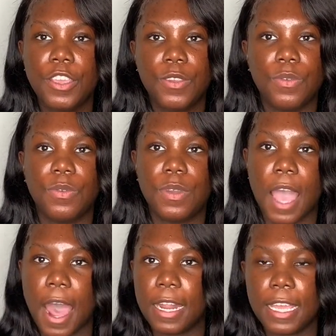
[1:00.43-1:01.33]
you
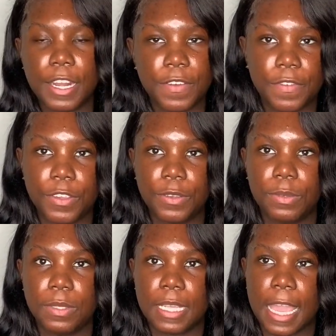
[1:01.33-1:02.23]
got an
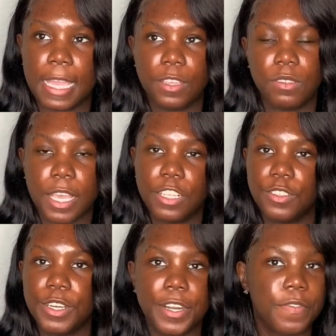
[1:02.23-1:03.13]
interview date, you
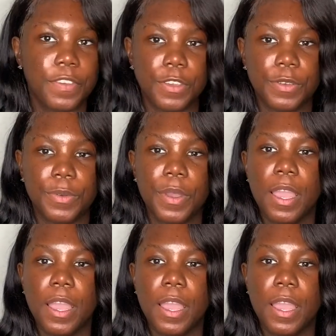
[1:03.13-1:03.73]
schedule your interview,